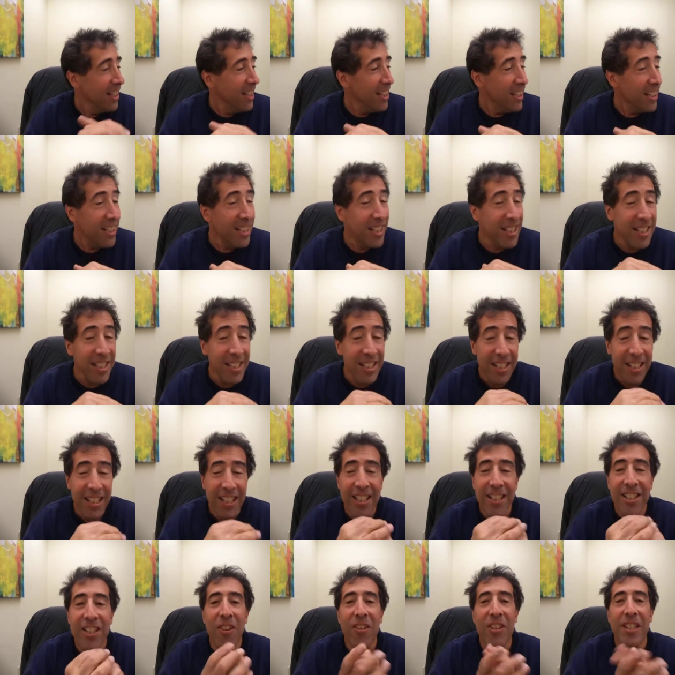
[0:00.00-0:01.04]
Uh,
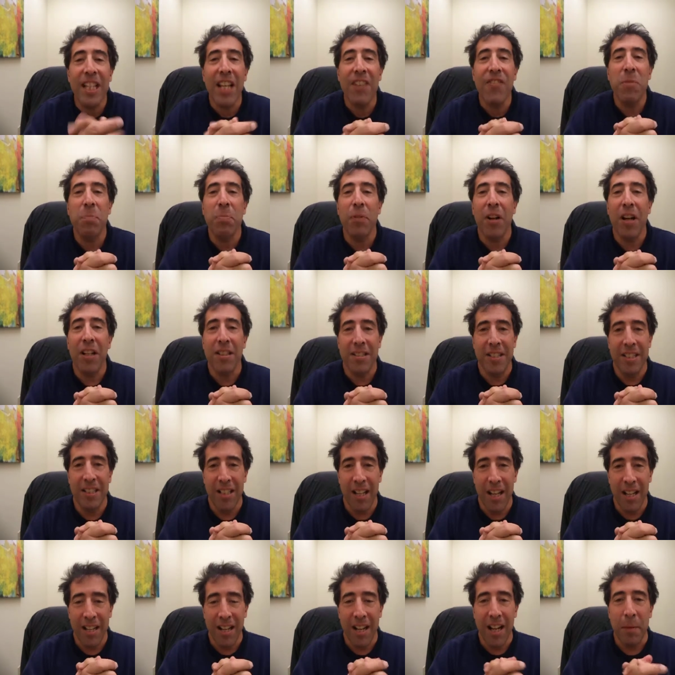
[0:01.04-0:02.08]
go to
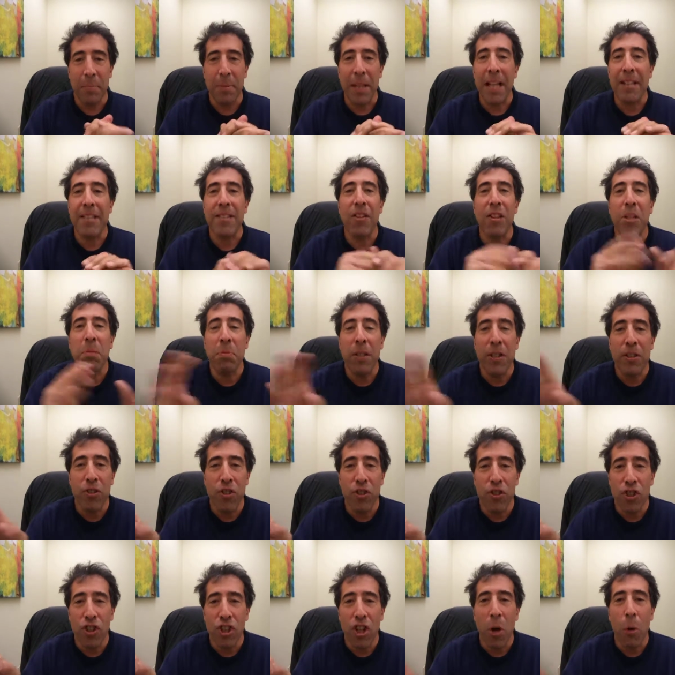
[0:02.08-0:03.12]
davidbronstein.com. That's the only place you
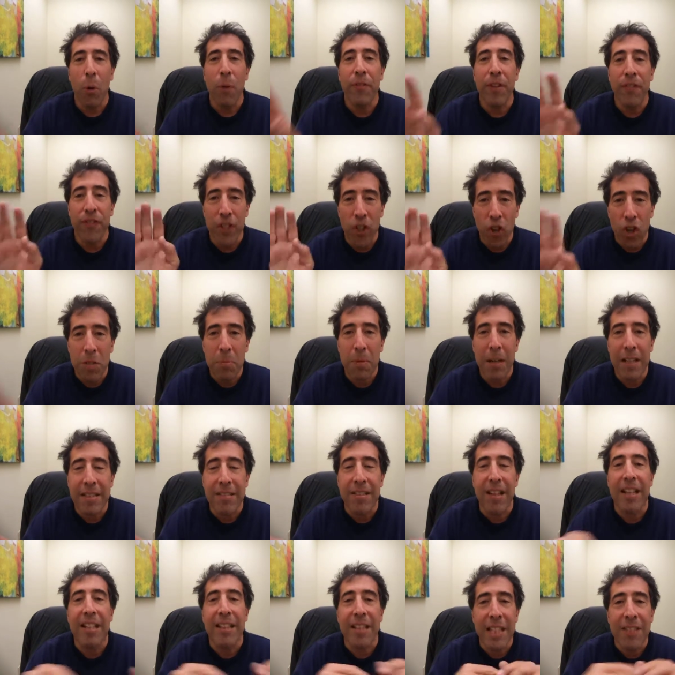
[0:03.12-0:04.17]
should go. And if you go to my
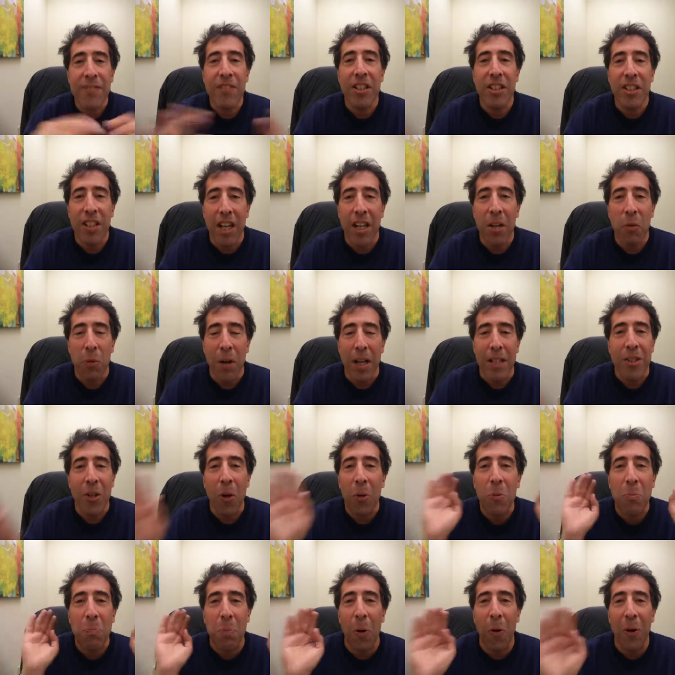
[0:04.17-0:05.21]
site, leave your gun away.
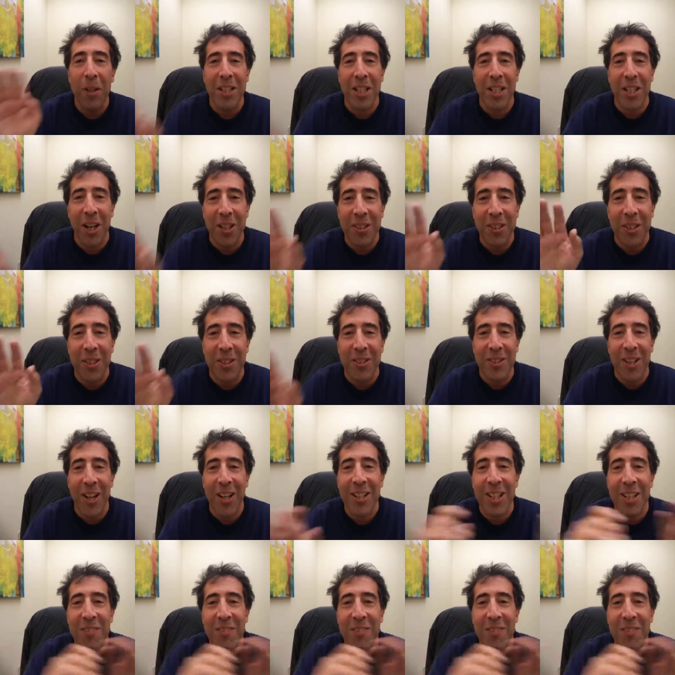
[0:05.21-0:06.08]
Don't point a gun to the site.